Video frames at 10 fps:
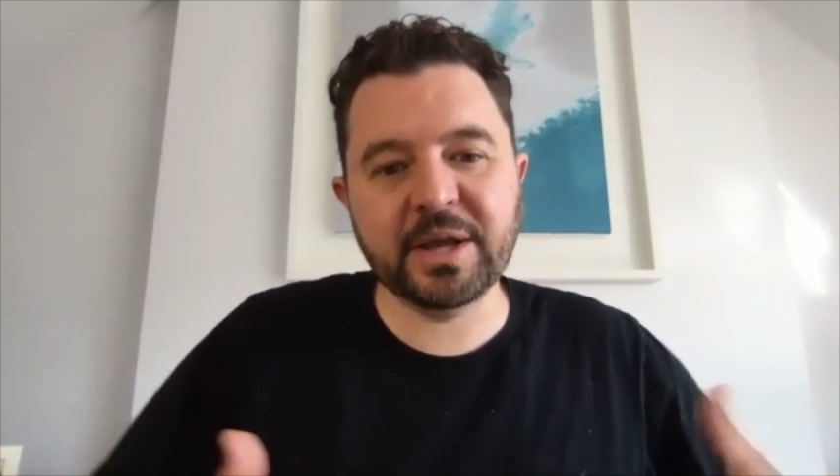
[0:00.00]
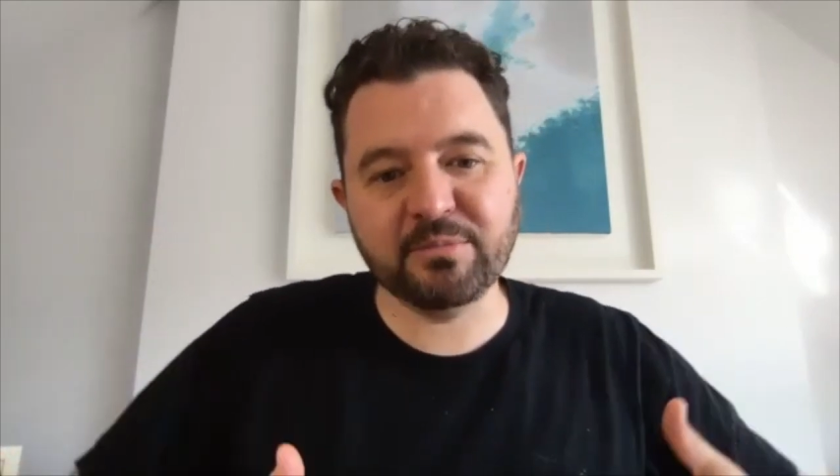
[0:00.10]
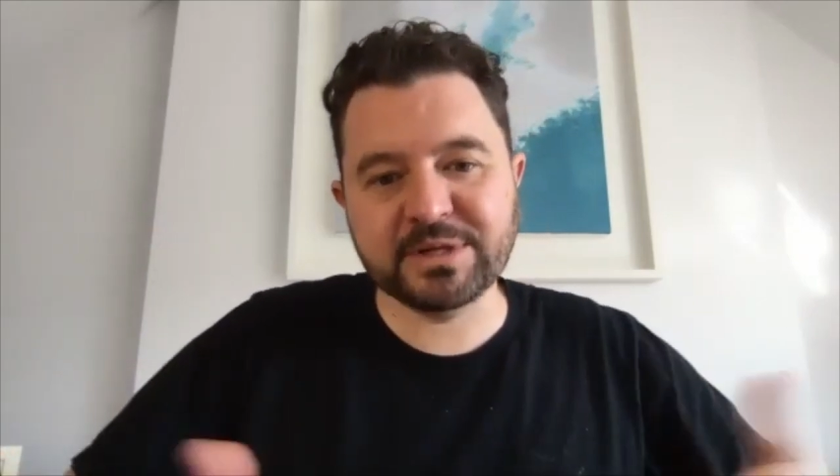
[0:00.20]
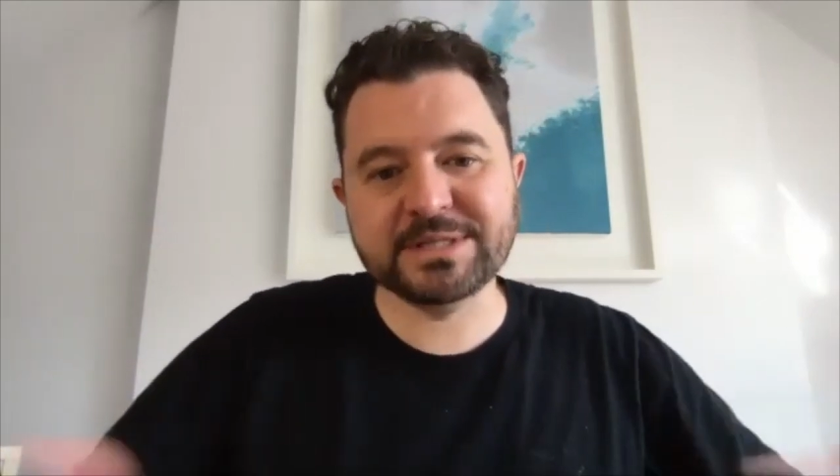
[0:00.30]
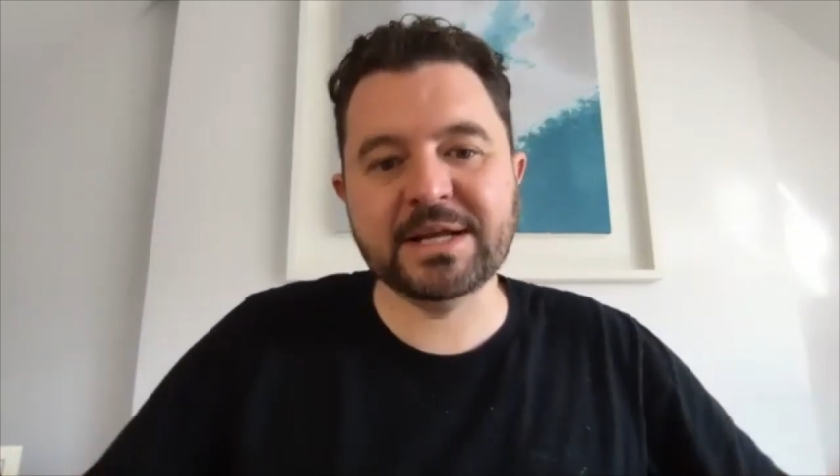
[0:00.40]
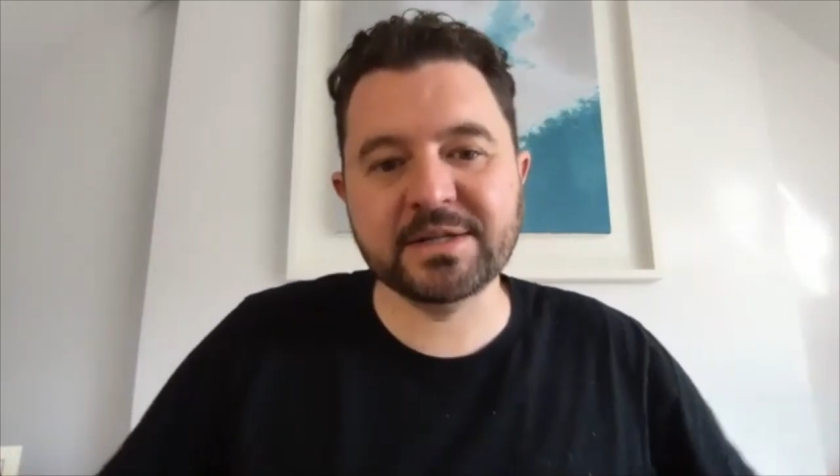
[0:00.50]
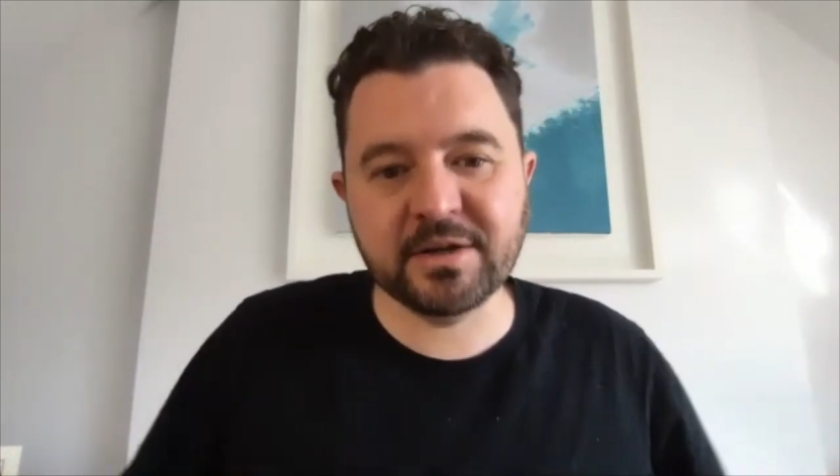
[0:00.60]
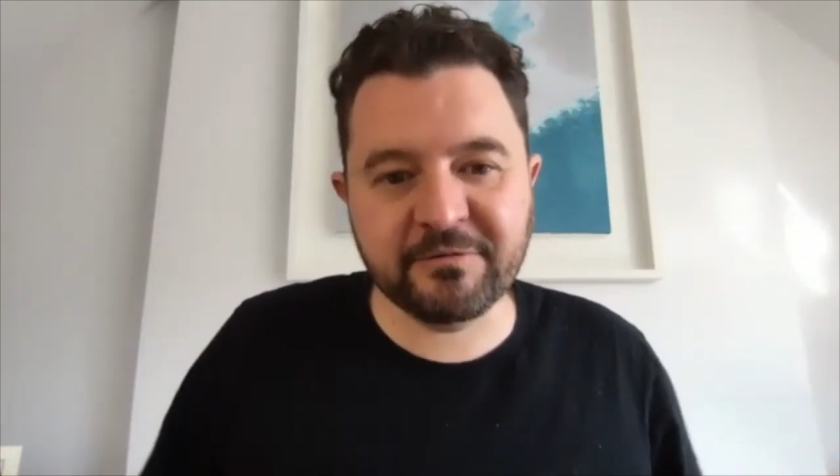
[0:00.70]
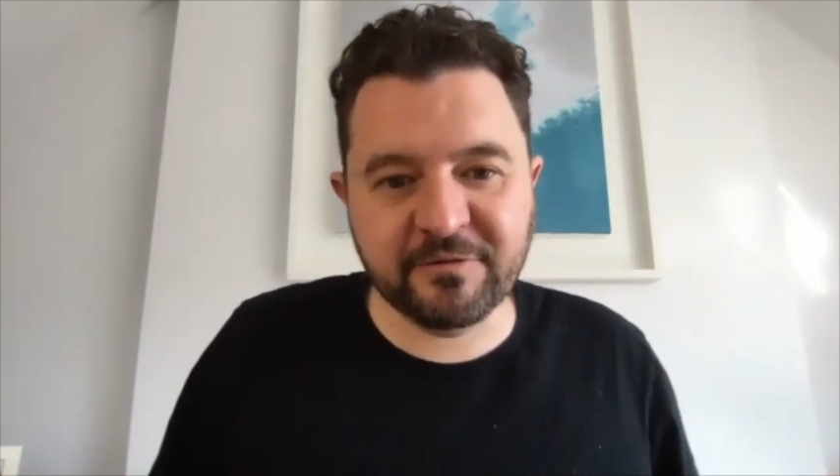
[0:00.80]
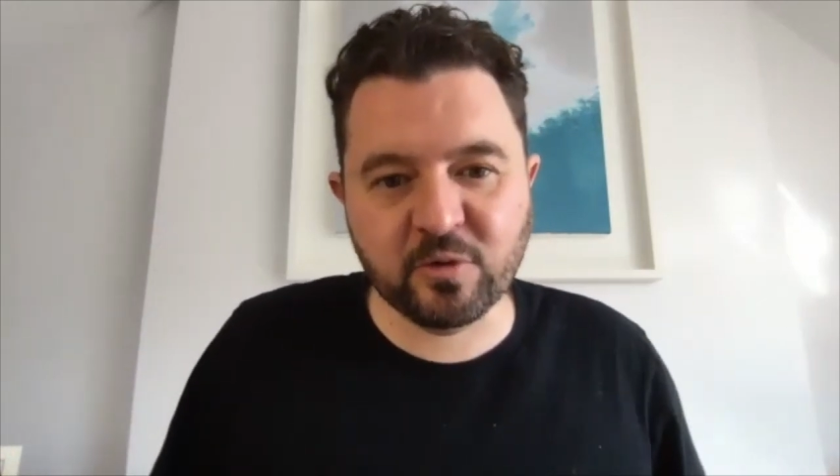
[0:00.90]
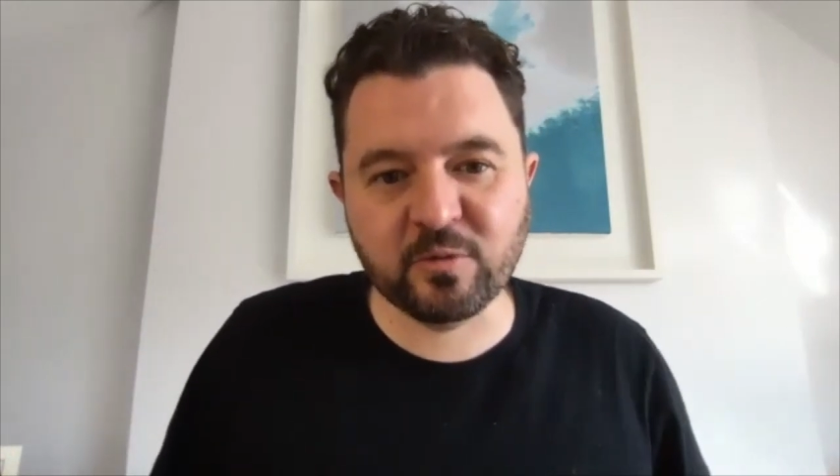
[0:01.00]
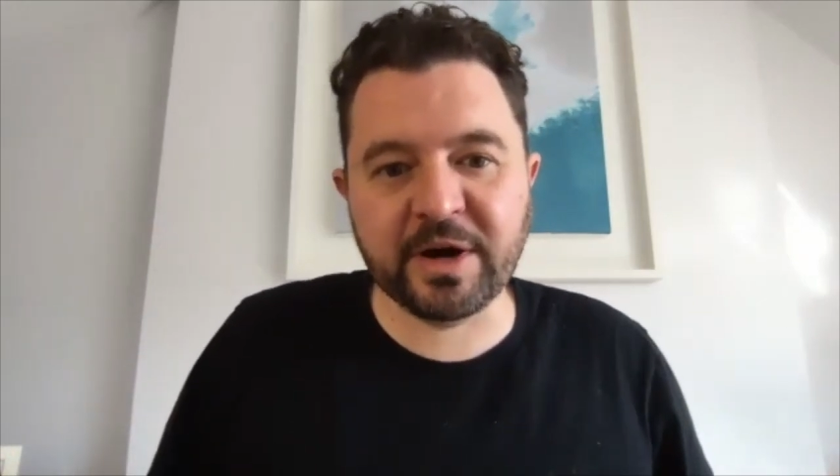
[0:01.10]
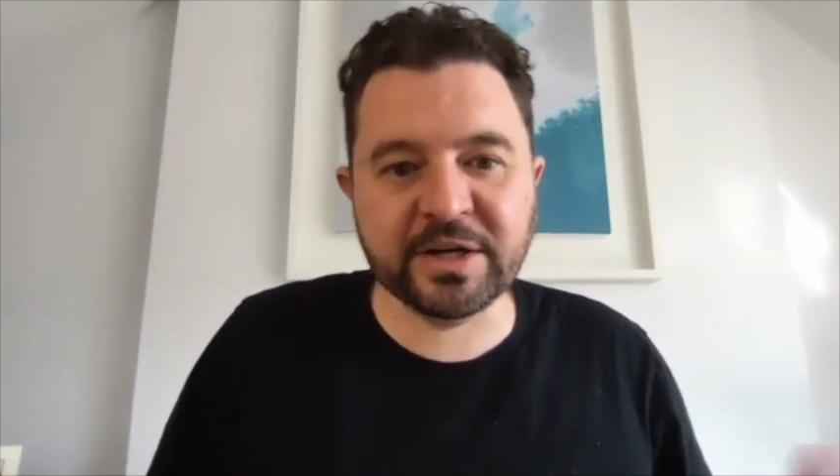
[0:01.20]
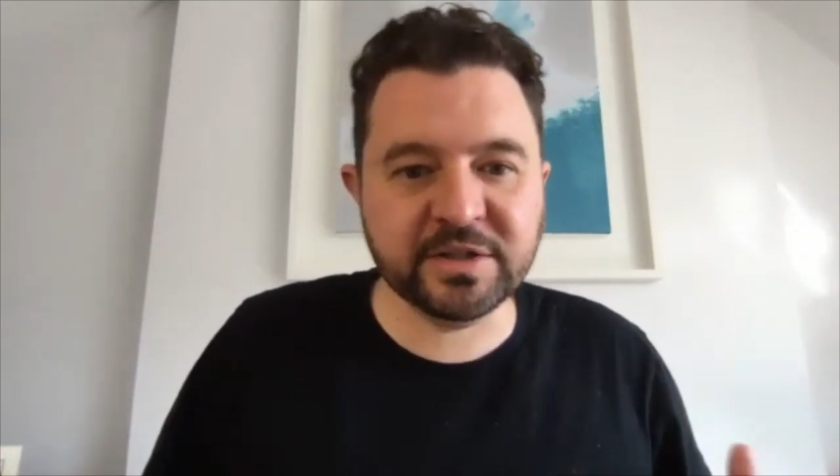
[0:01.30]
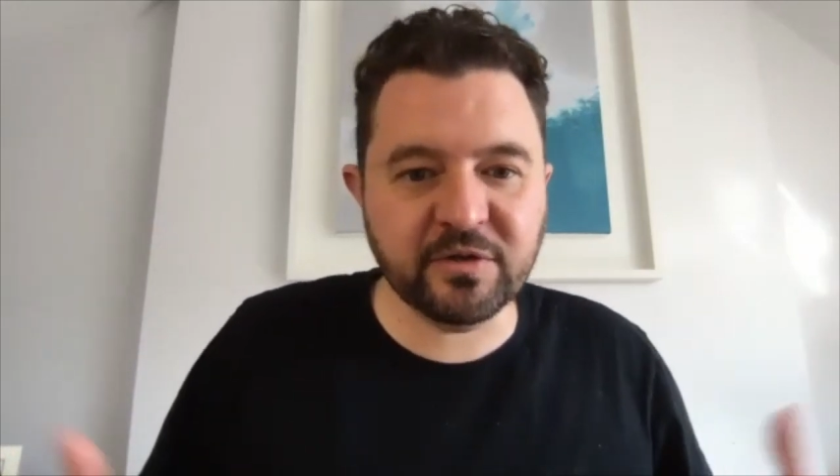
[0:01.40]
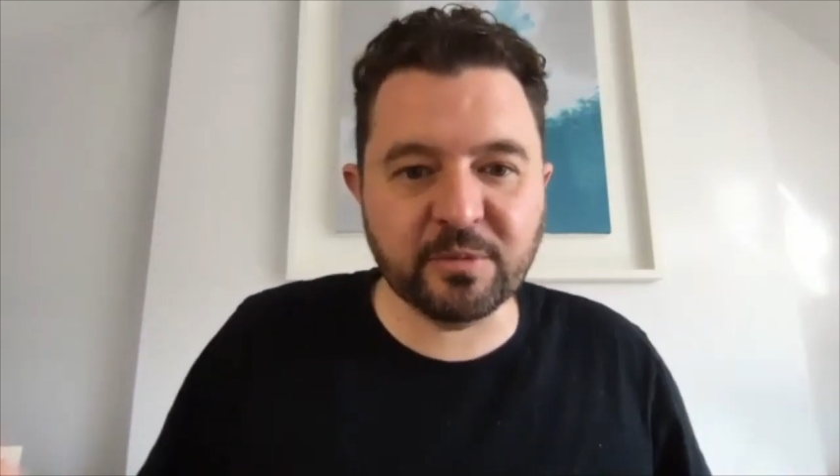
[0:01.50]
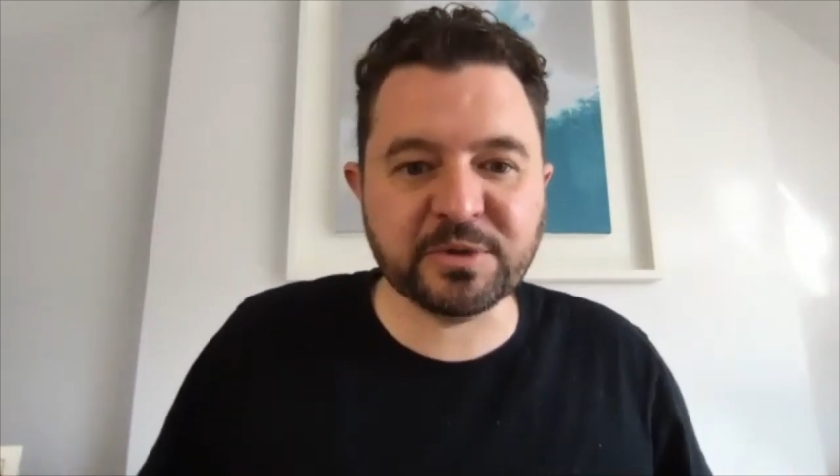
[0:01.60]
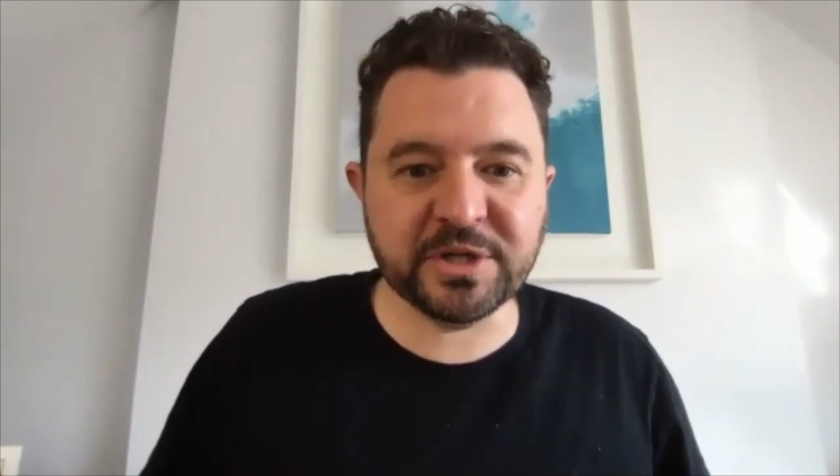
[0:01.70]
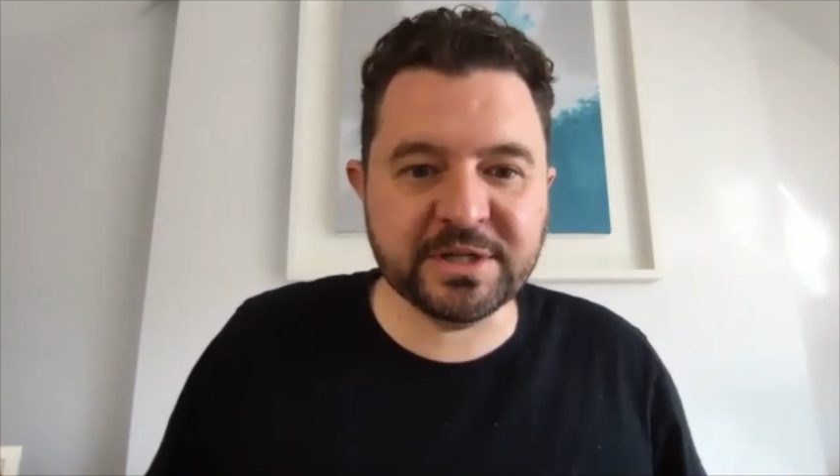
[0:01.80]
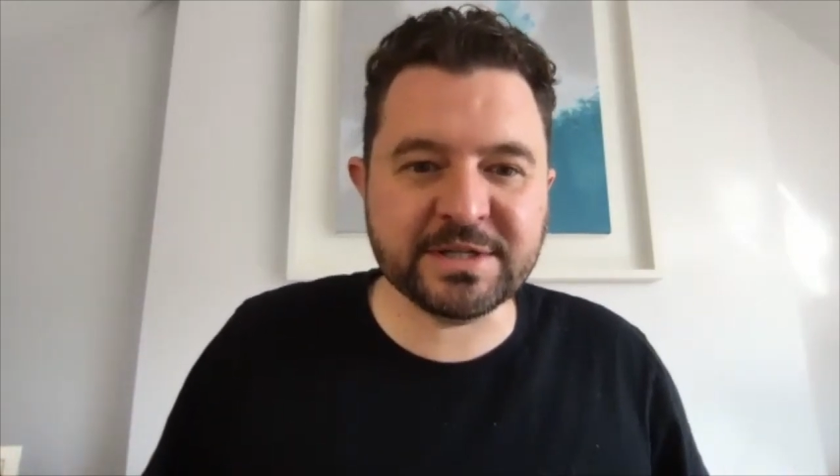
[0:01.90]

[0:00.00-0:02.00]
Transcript: presented a full range of options.